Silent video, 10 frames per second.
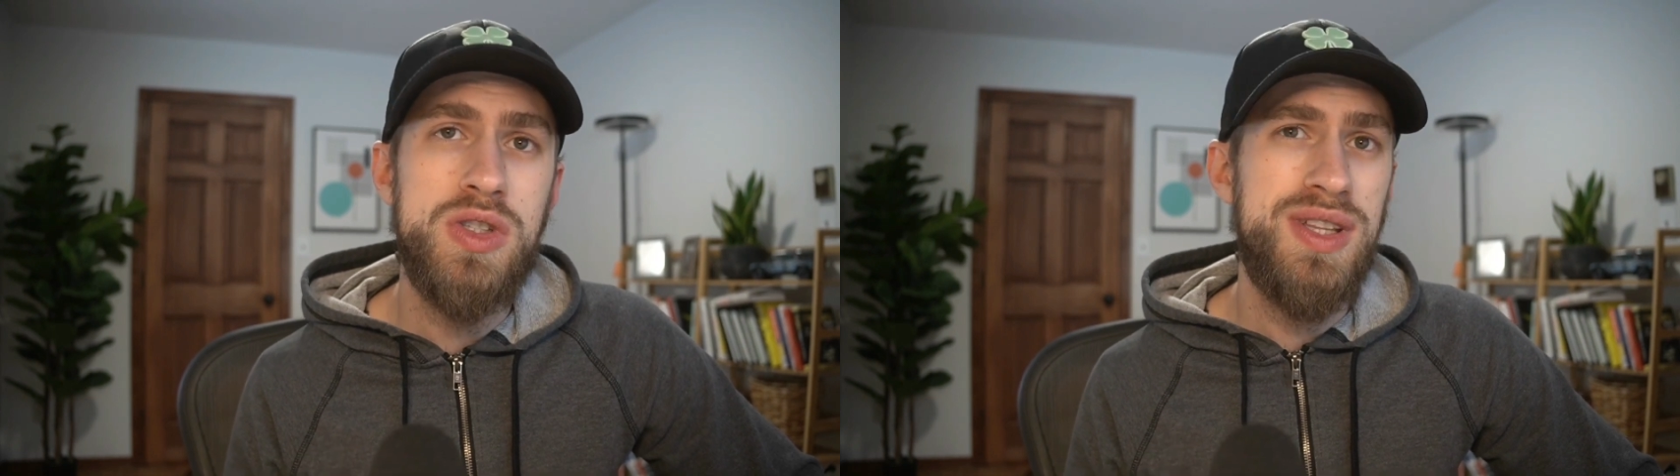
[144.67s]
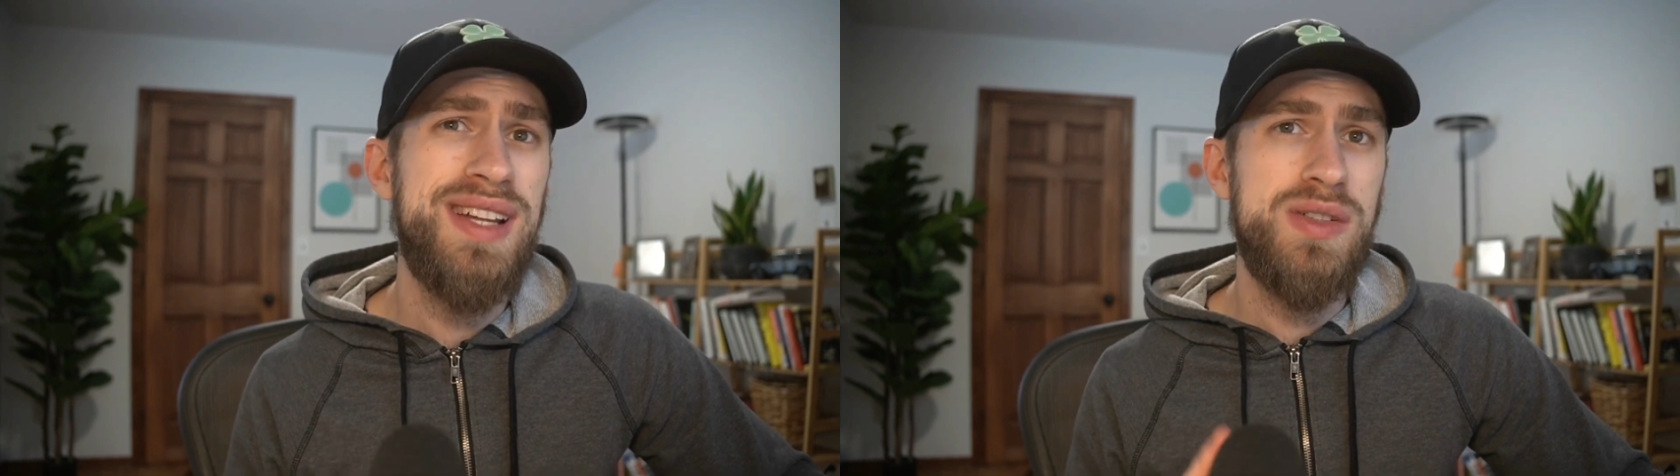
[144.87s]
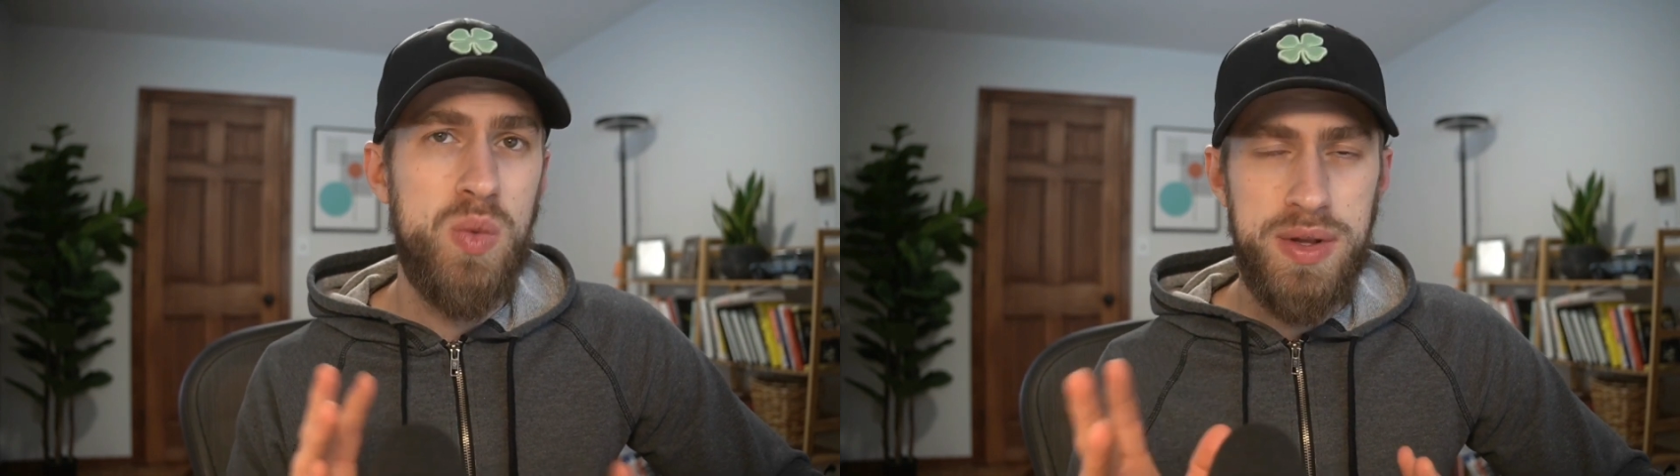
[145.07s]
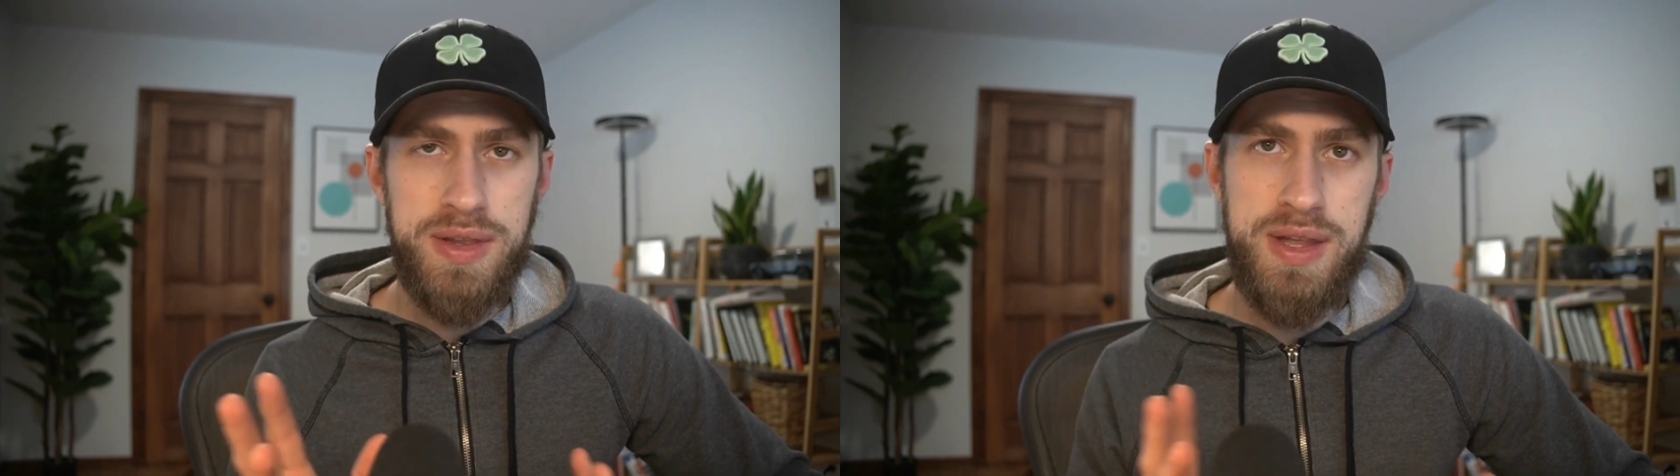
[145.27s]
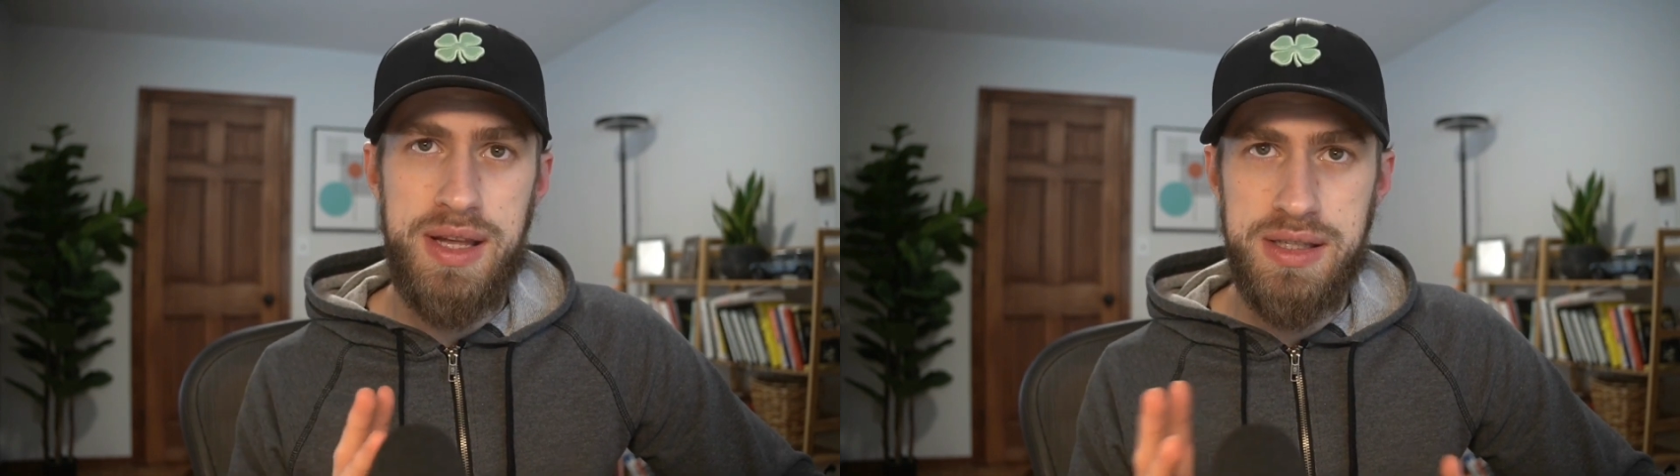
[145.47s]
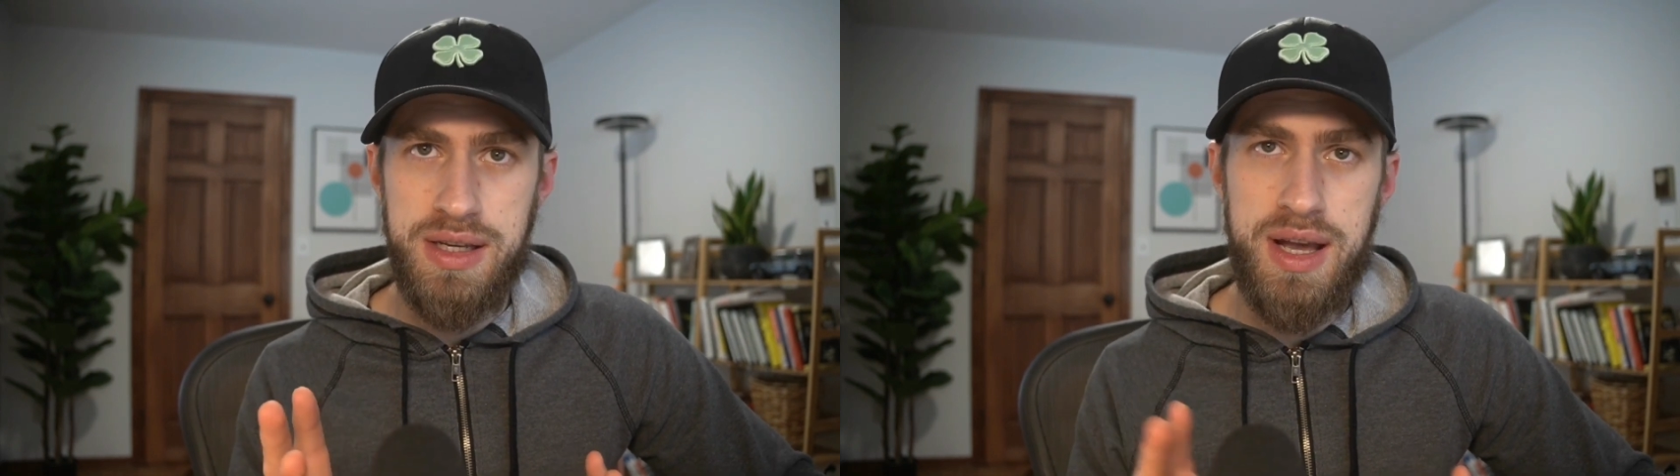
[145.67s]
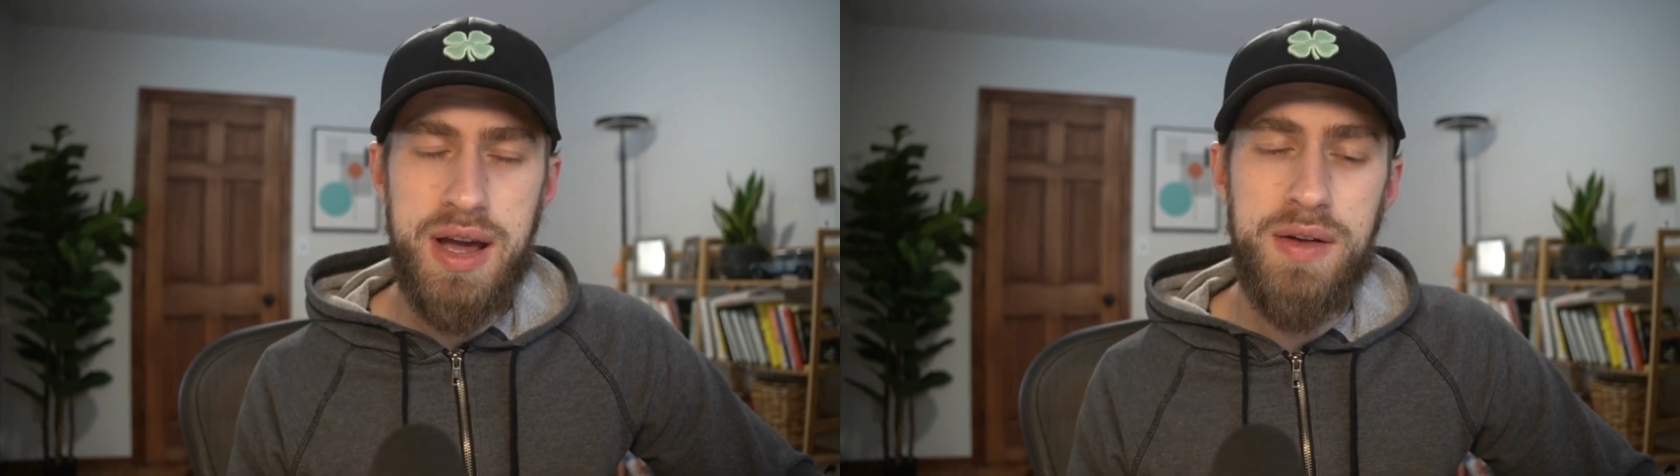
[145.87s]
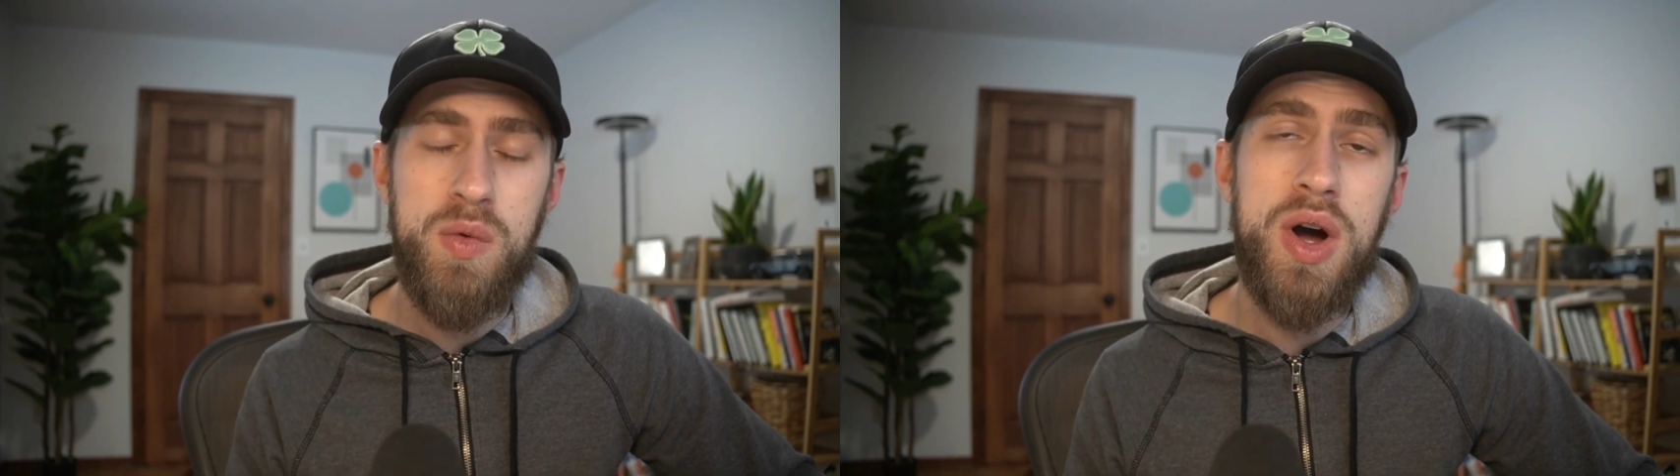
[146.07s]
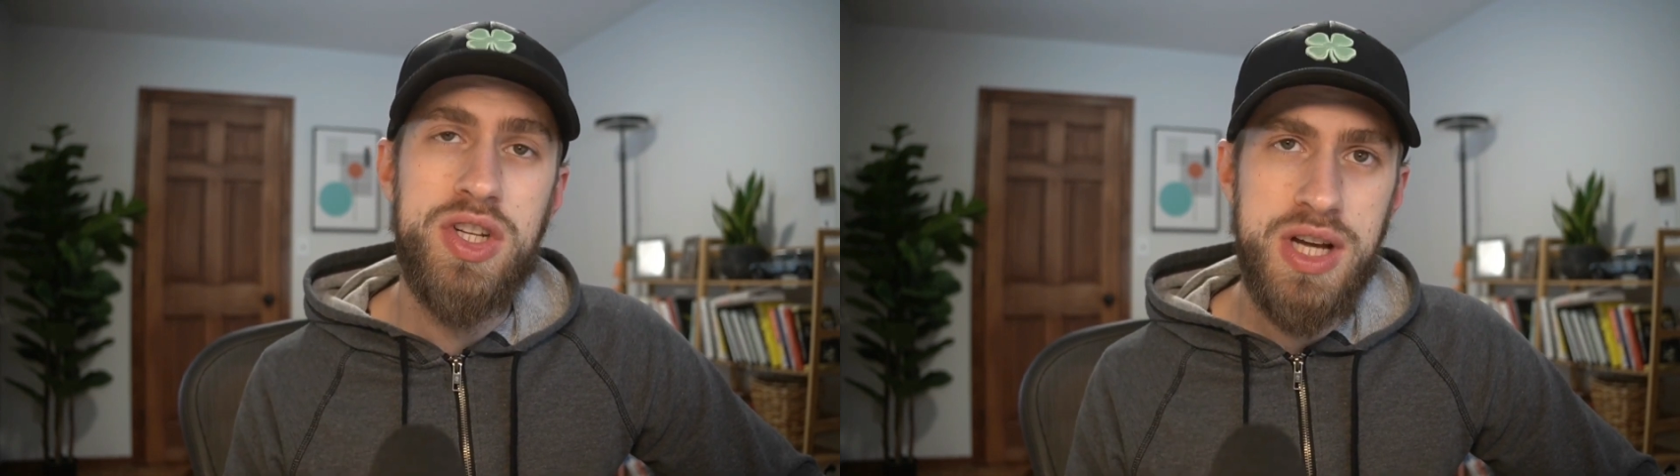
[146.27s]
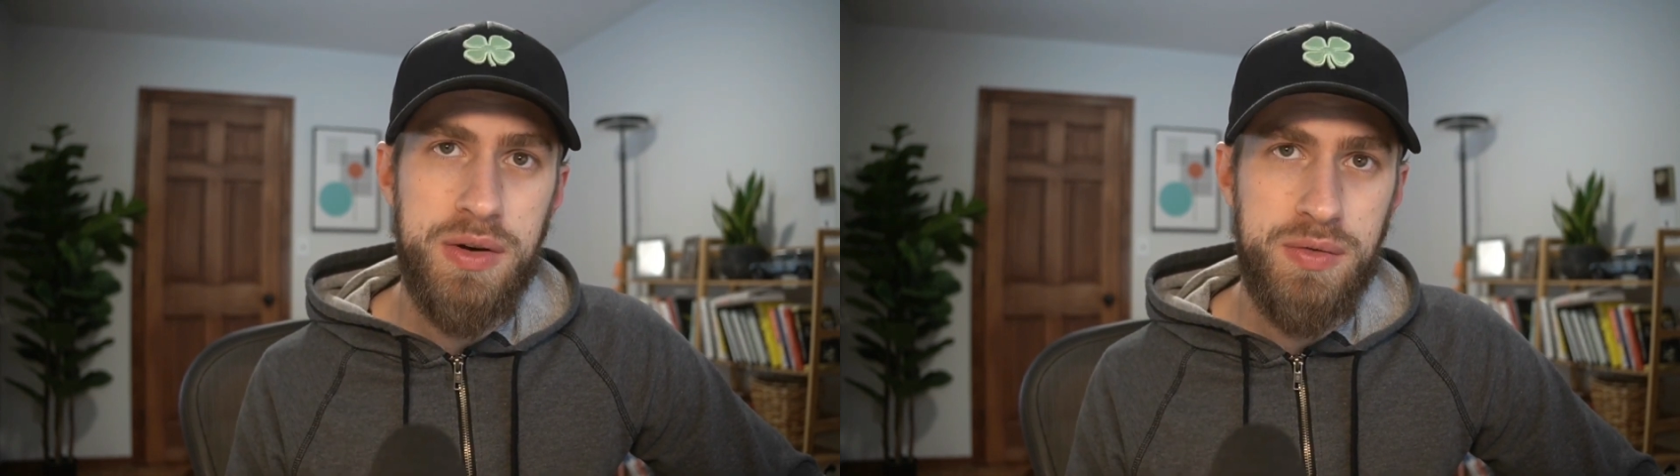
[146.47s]
So that's one thing to kind of
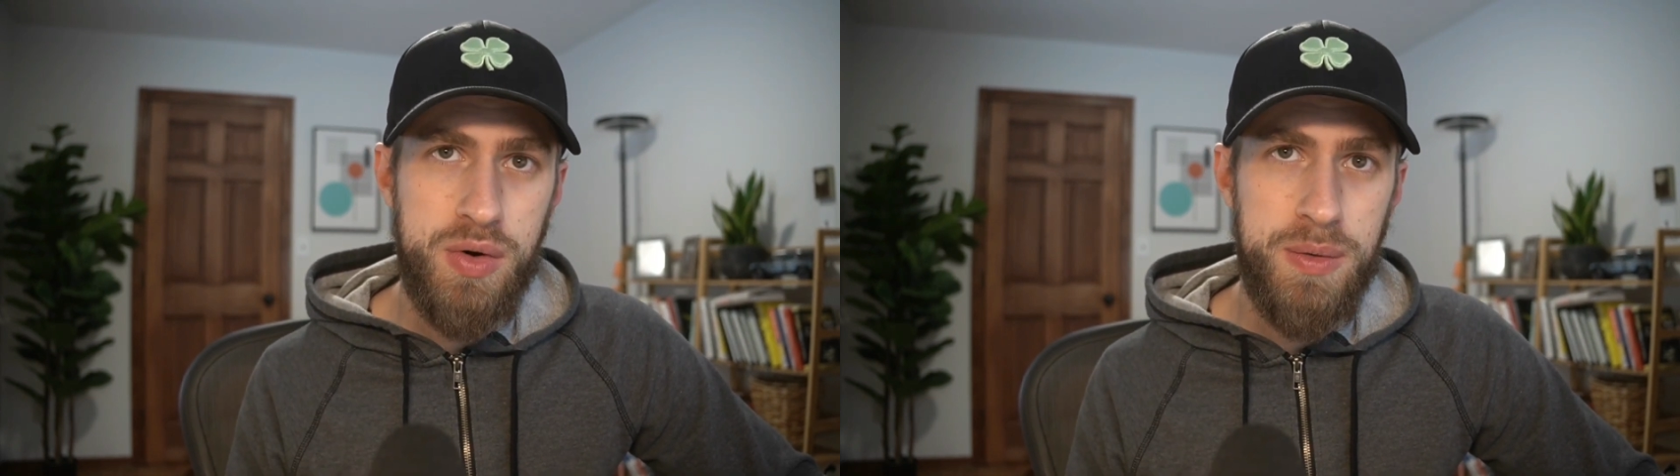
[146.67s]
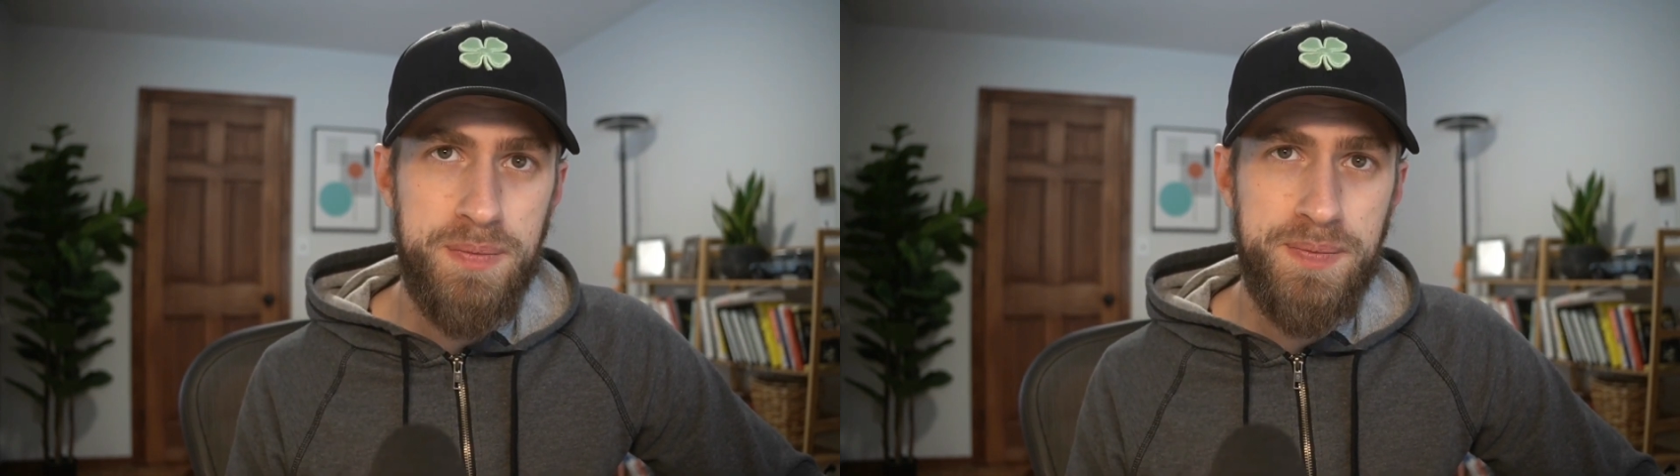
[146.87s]
watch out for.